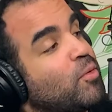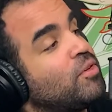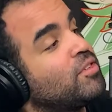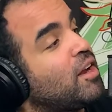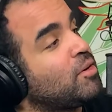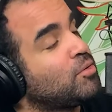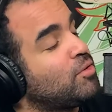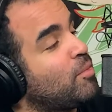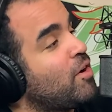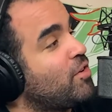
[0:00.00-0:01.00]
one who's got to go through
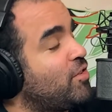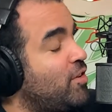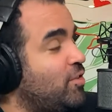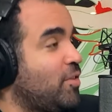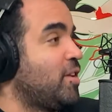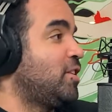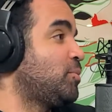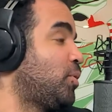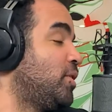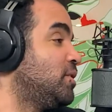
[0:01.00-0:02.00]
the markers there, and so at this
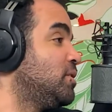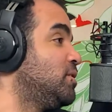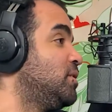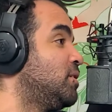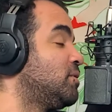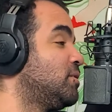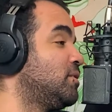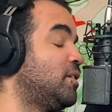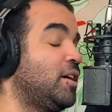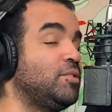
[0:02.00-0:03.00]
point,
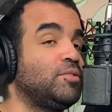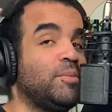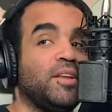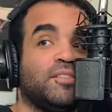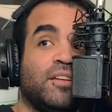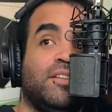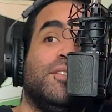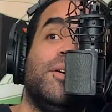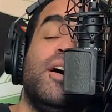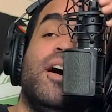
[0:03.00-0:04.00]
I can do as many as I need
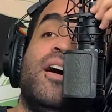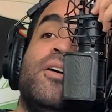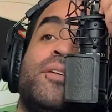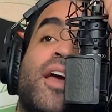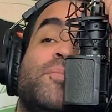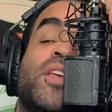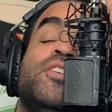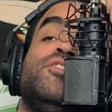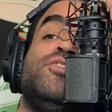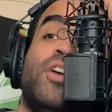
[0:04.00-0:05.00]
to. Okay,
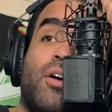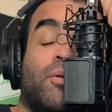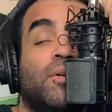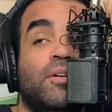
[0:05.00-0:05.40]
so